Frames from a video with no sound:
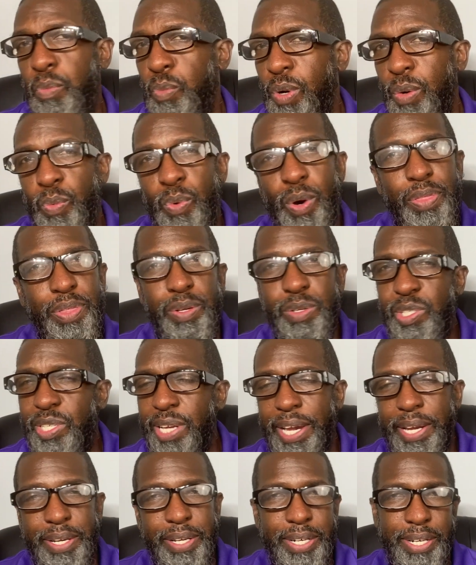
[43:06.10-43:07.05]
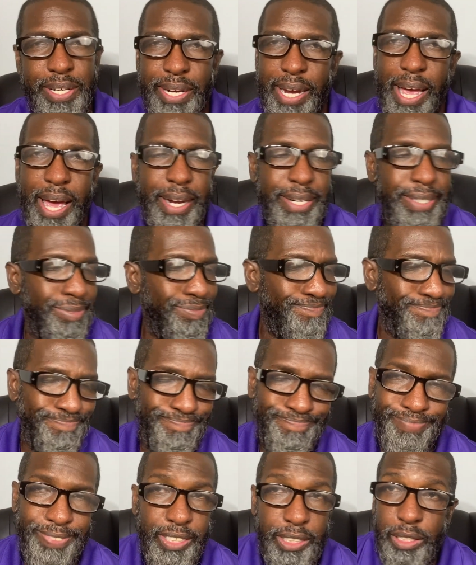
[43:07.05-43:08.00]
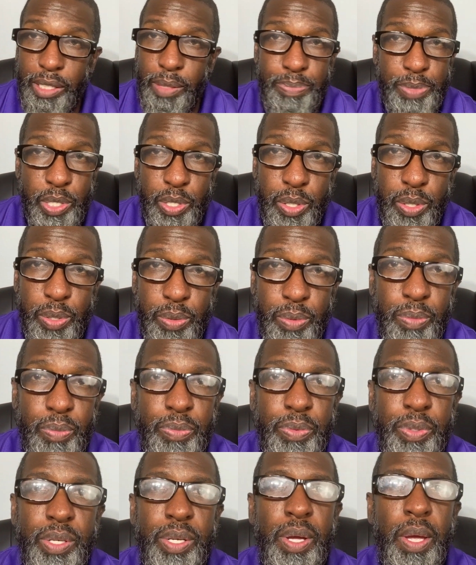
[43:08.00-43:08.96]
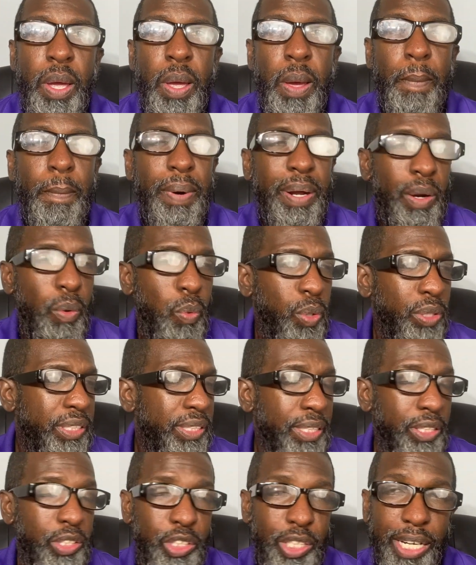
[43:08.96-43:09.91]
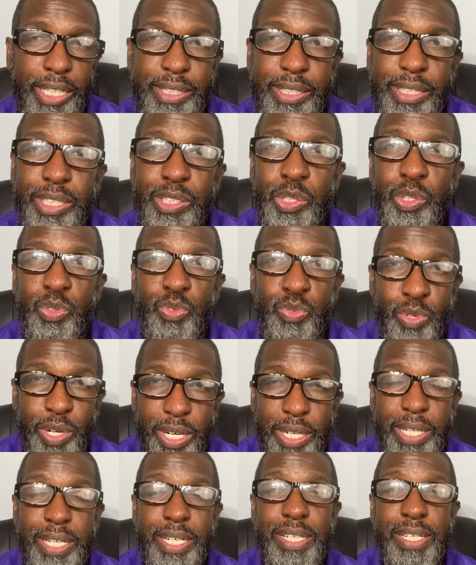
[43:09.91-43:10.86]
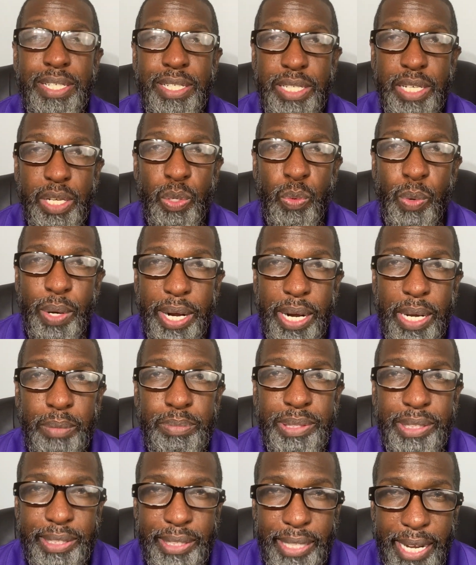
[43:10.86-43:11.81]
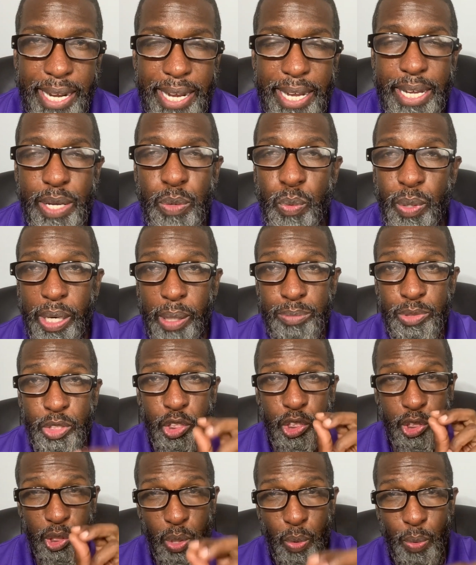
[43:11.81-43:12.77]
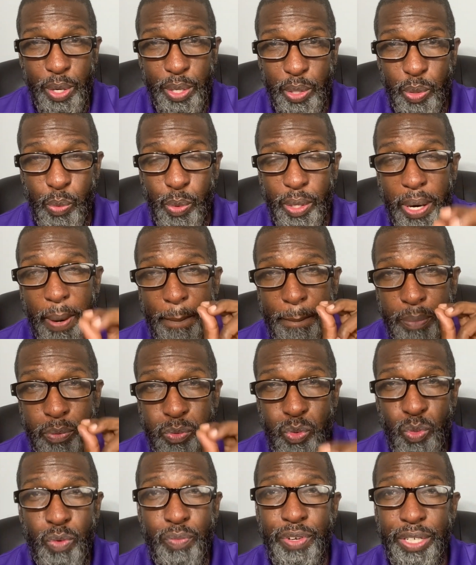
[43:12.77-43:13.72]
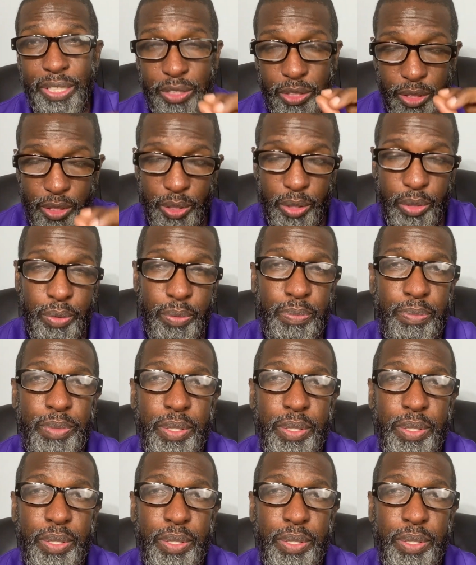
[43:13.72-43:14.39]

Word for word: Whether you take it or not, it's up to you, but I would suggest that you really consider what I'm saying, what I'm showing you, what I'm proving to you,